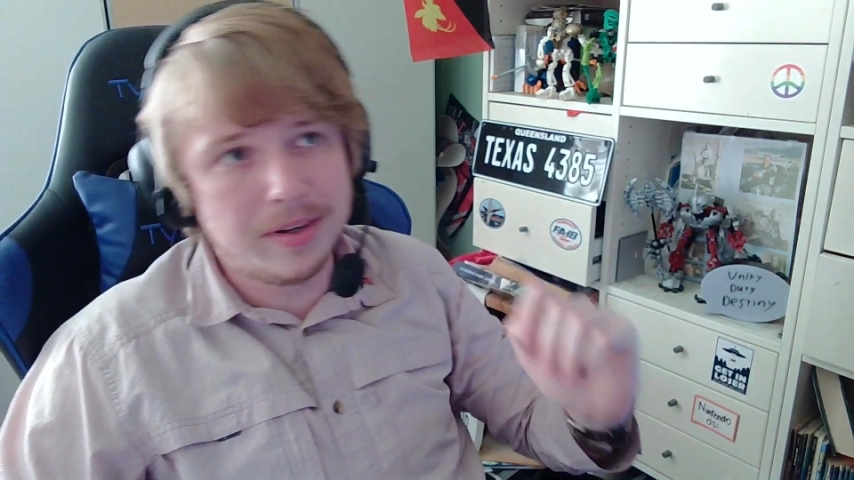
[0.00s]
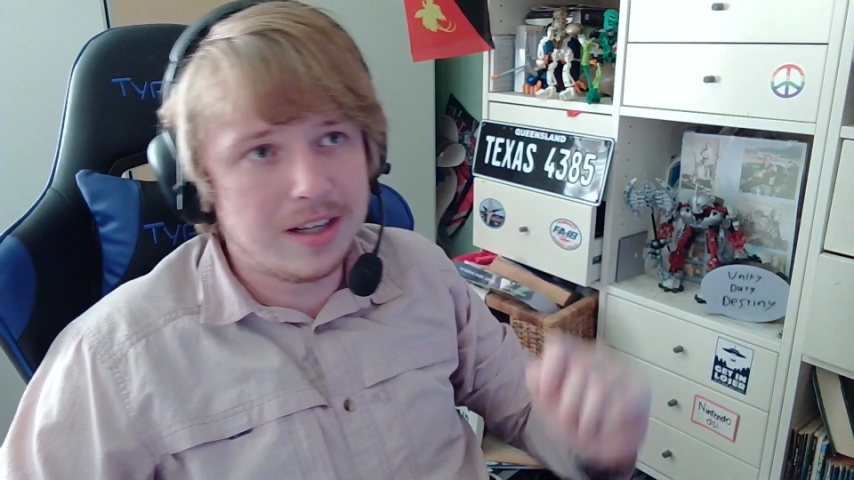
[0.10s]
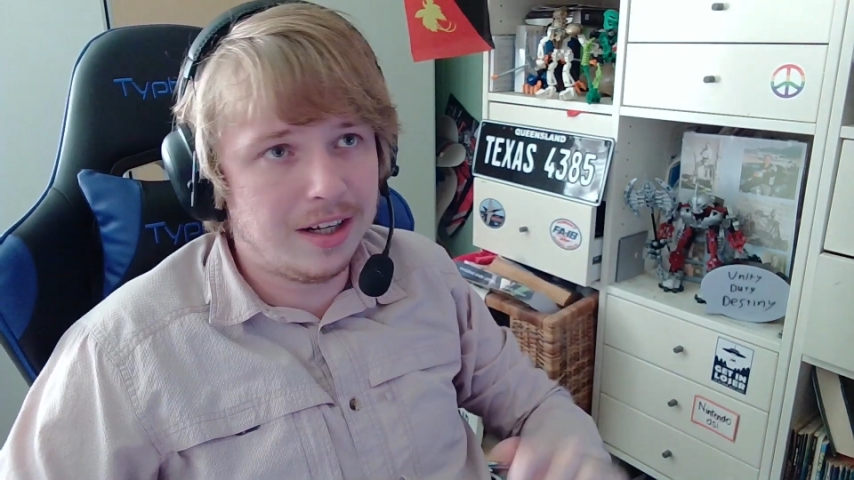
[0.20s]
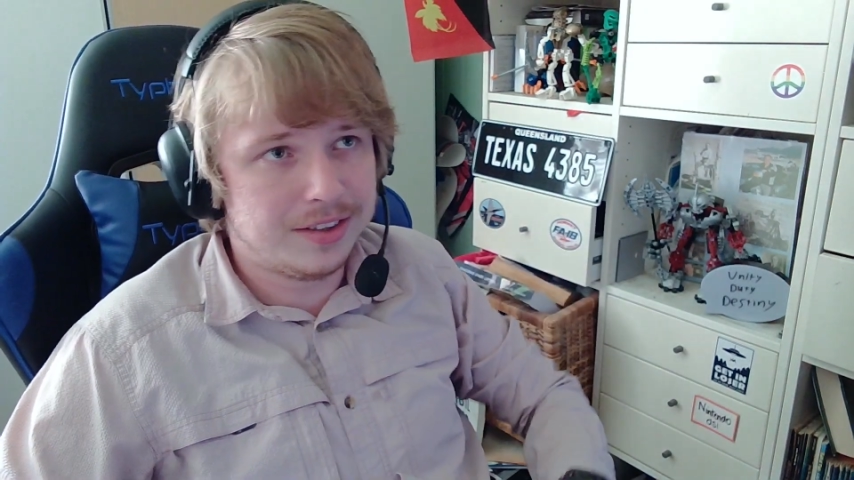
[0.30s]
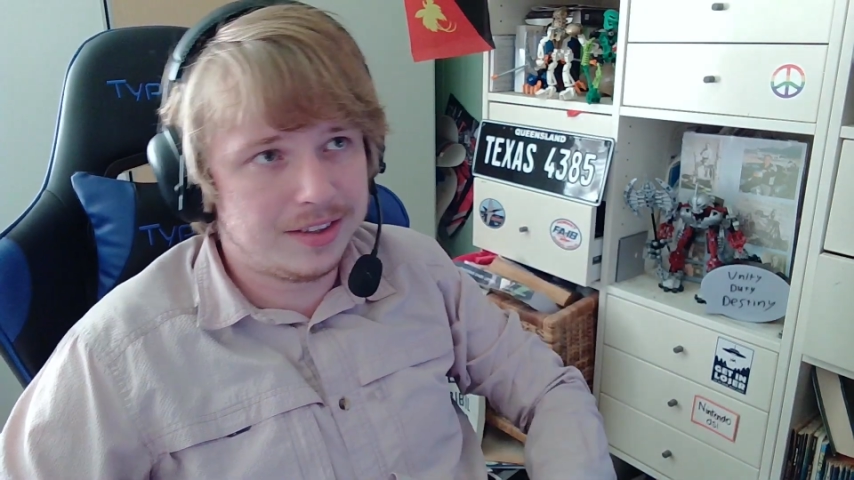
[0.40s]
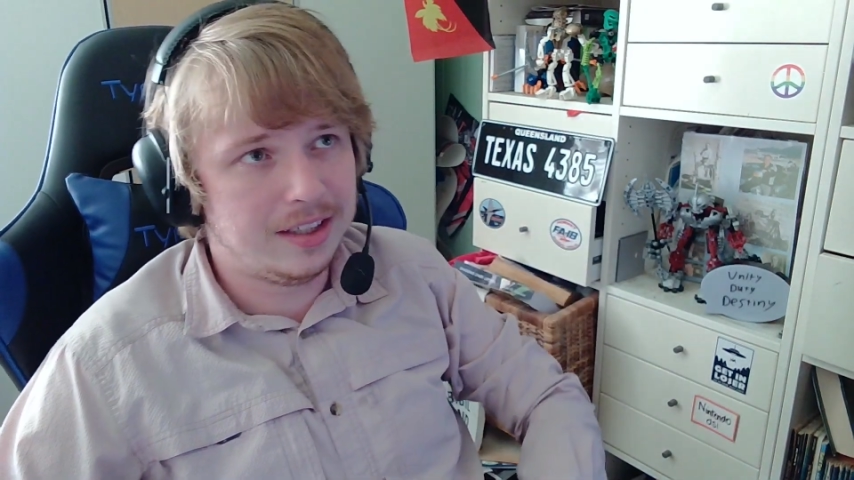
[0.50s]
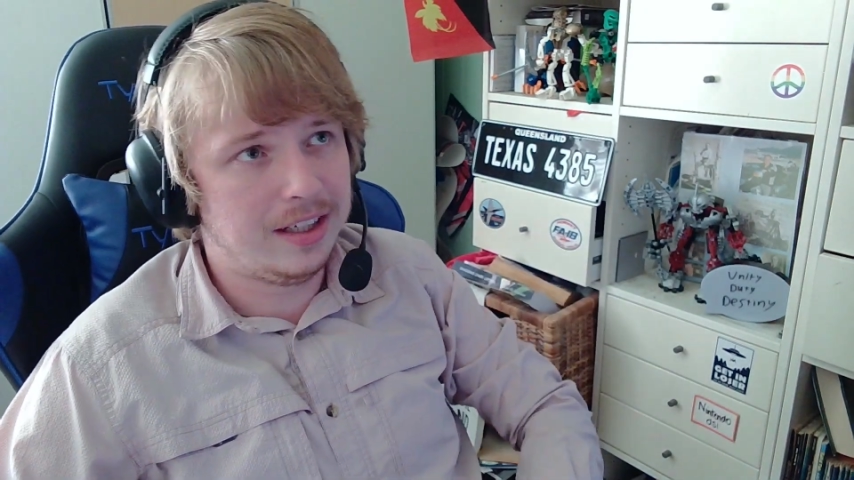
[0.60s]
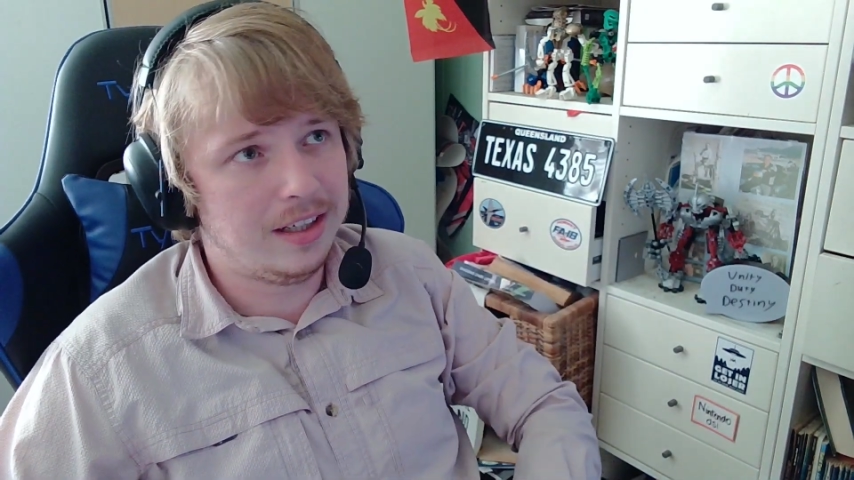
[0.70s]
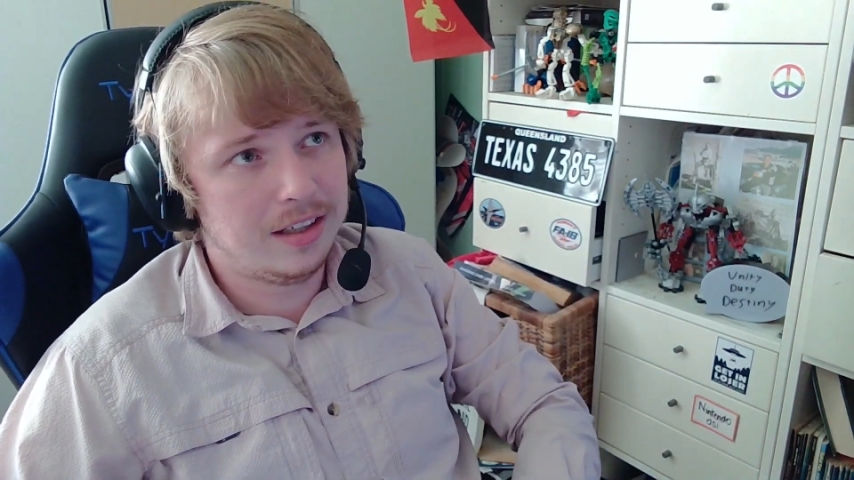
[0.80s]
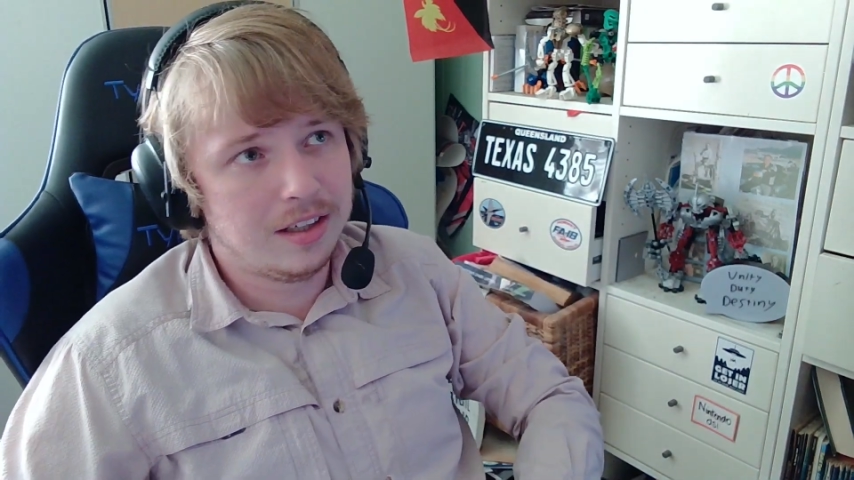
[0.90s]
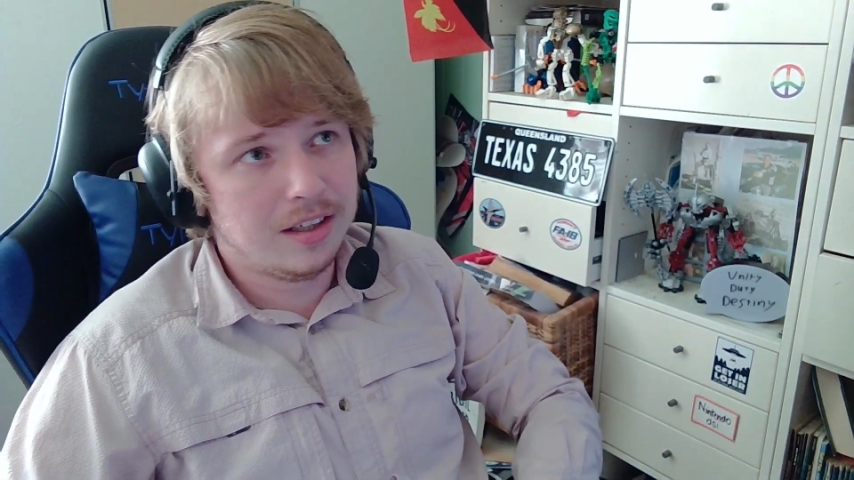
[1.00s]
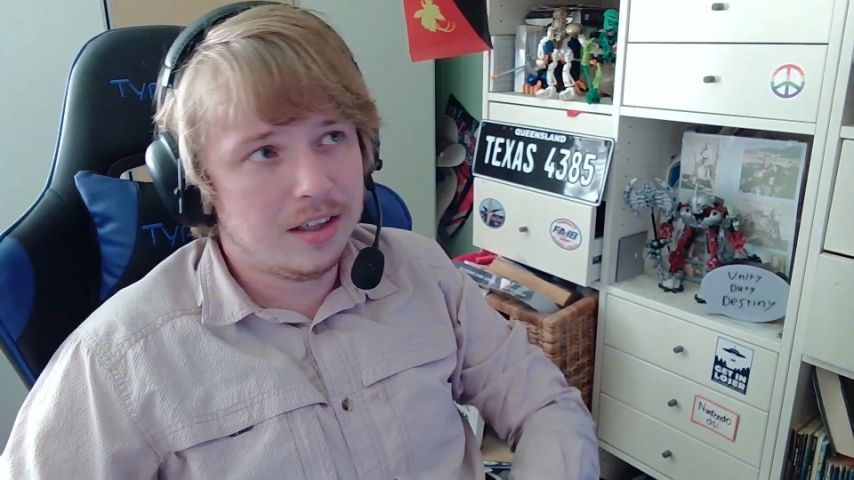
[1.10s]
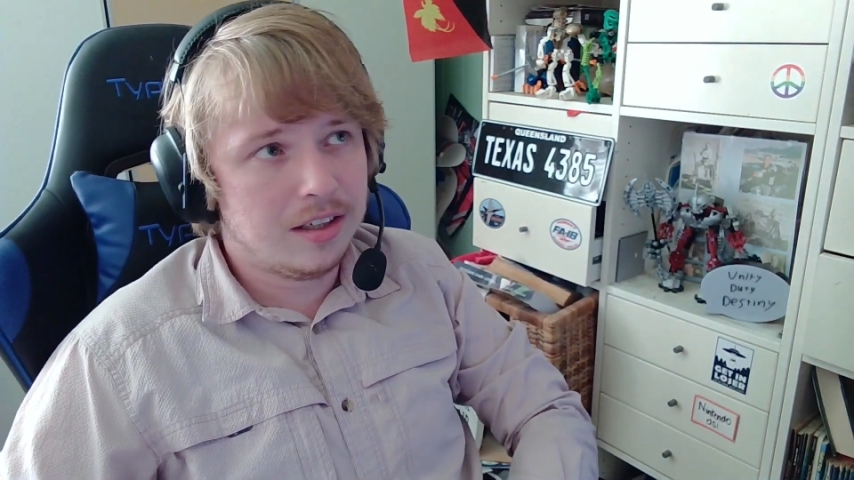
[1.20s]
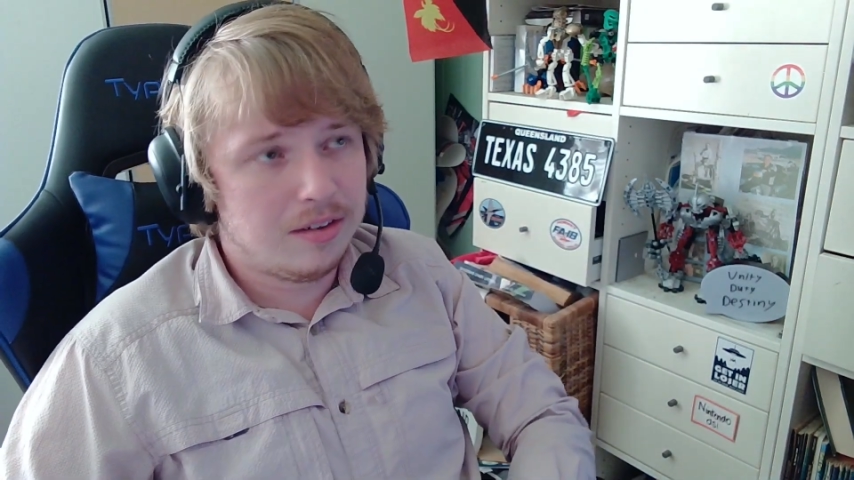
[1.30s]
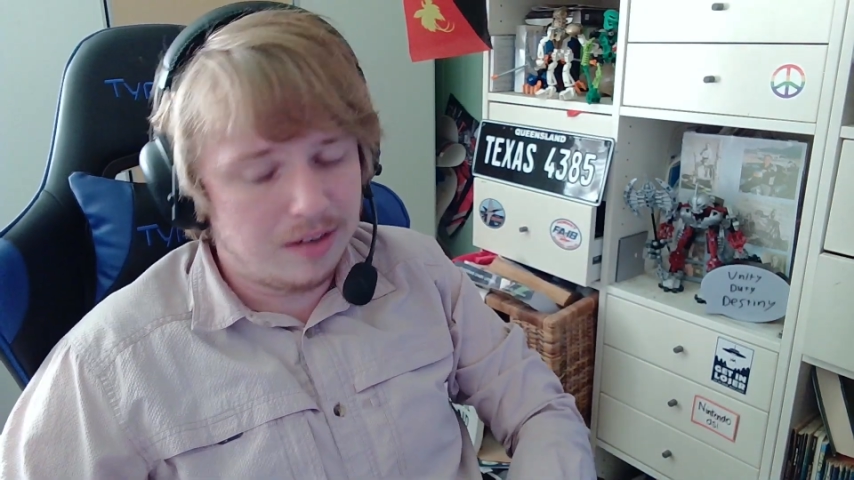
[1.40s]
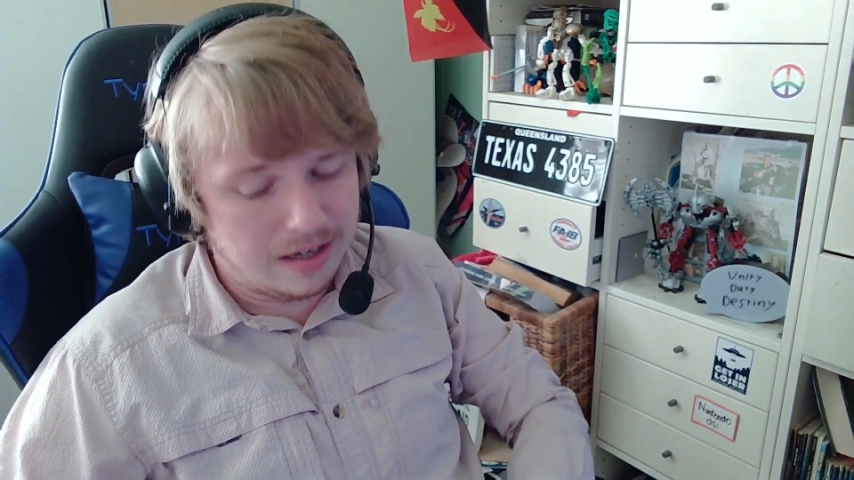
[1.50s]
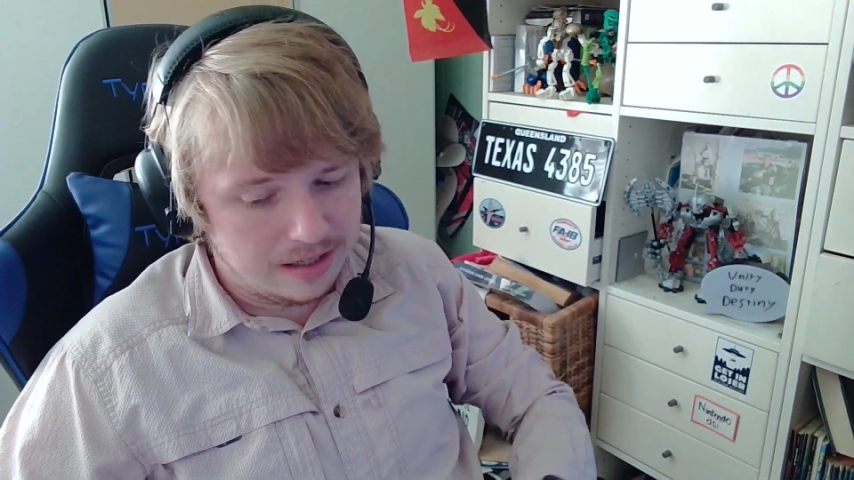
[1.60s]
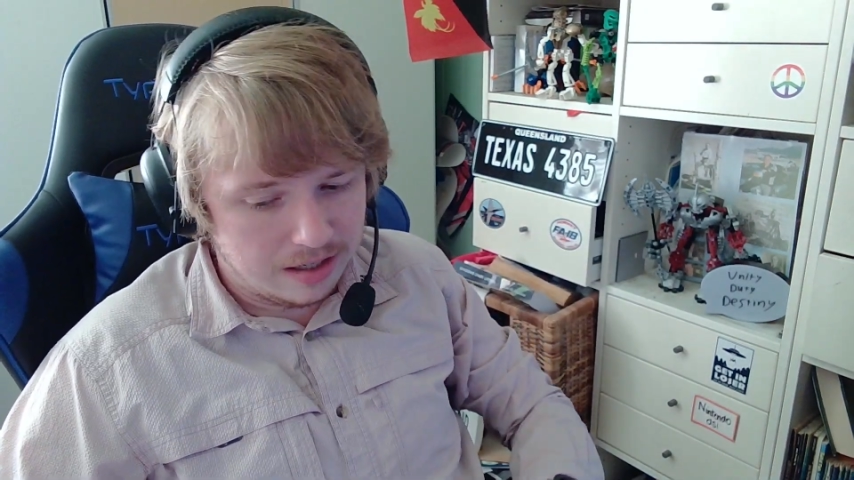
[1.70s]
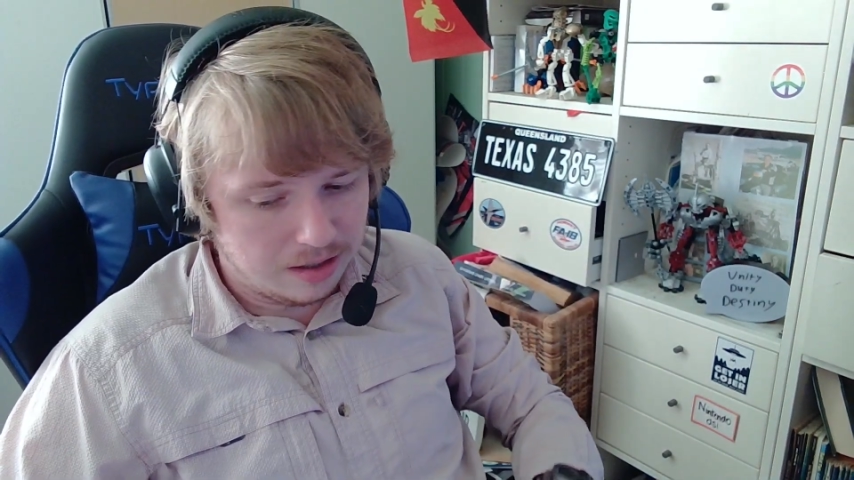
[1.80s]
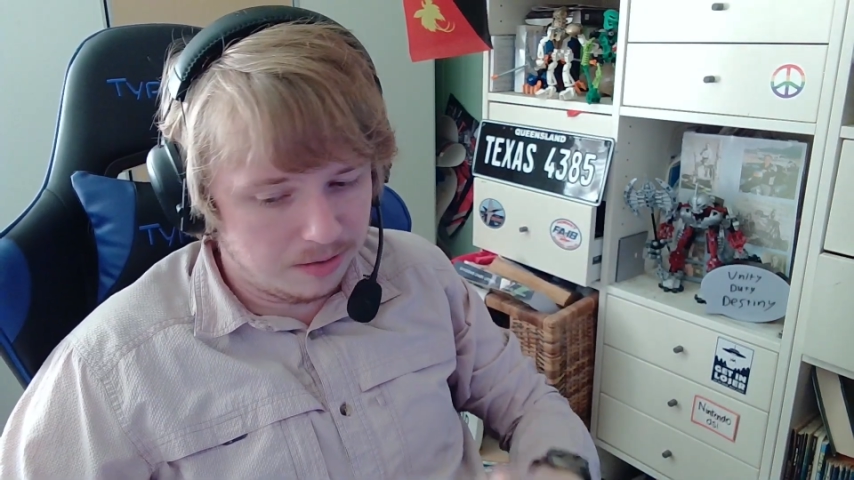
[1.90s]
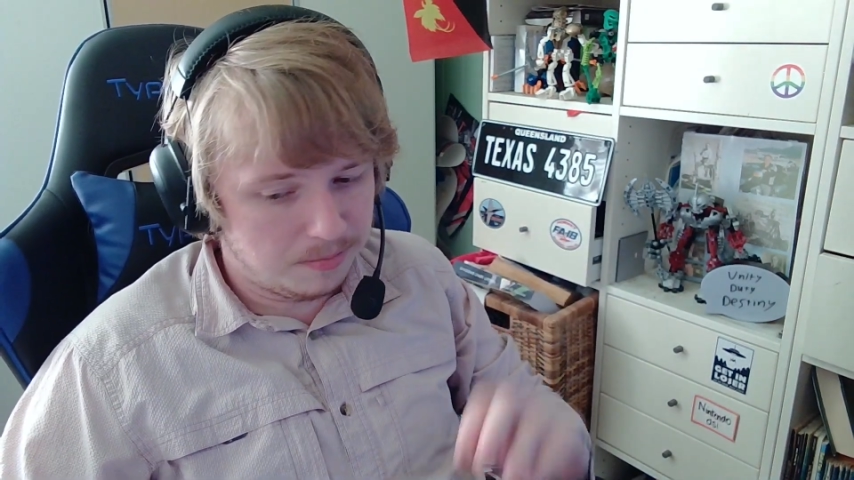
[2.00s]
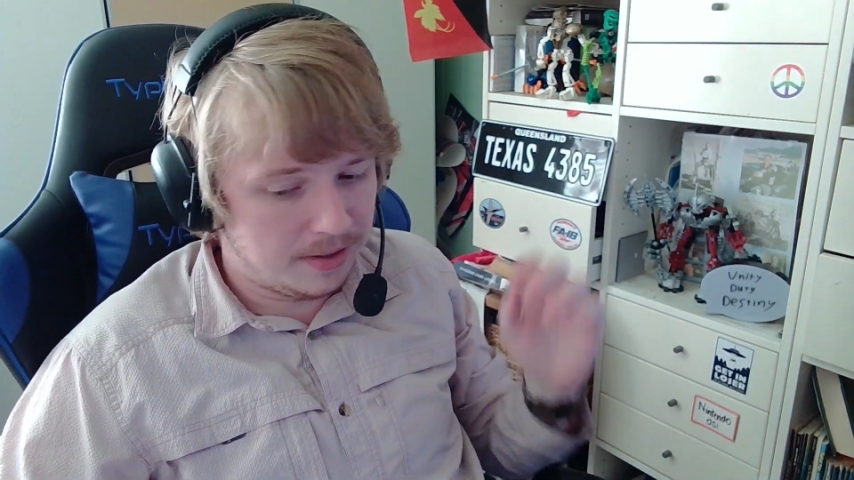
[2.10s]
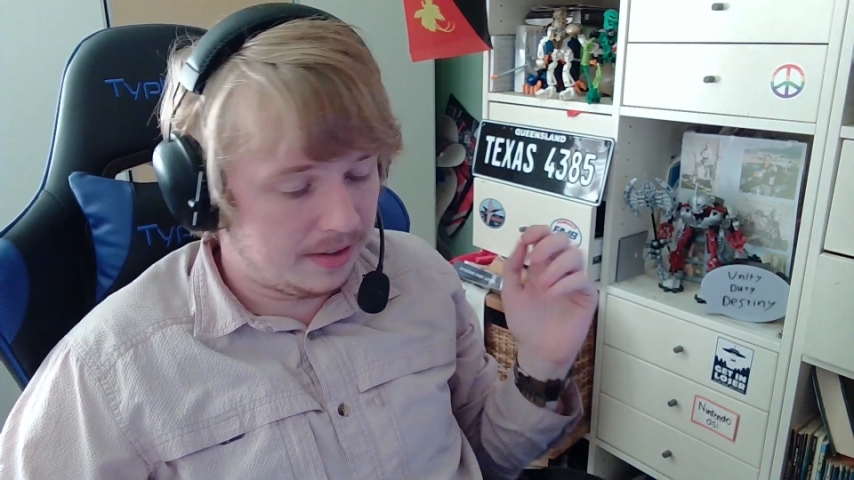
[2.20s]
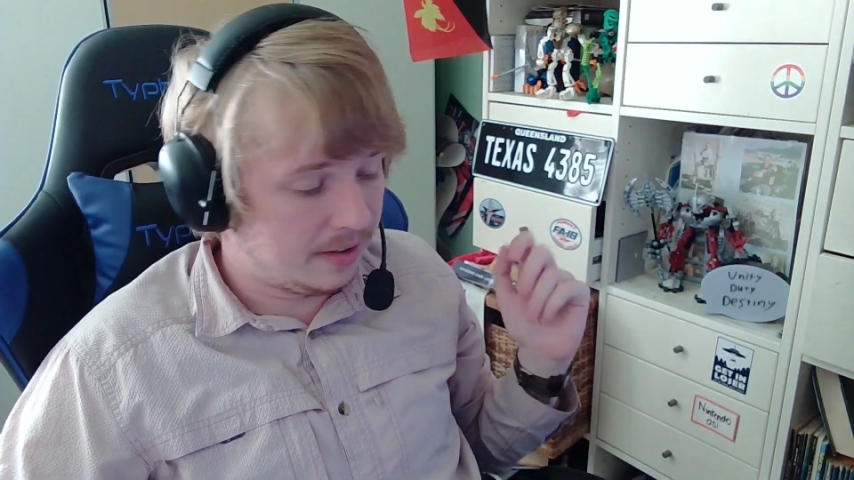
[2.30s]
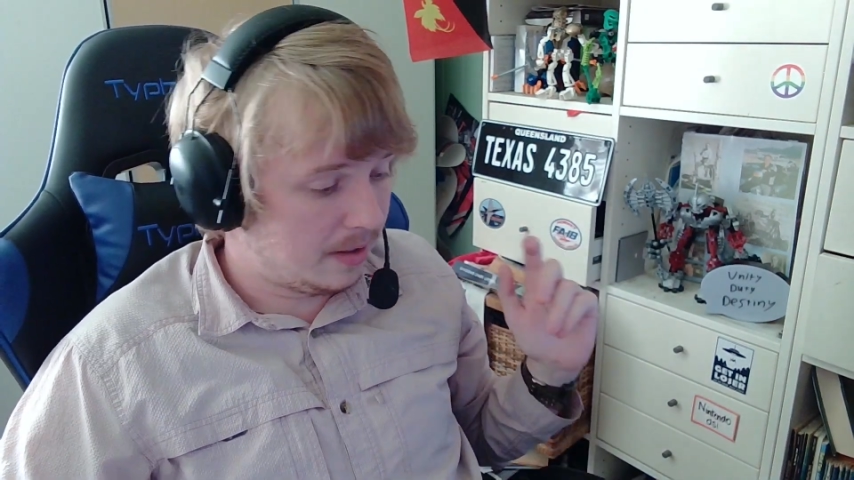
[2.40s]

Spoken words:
can't see right now. But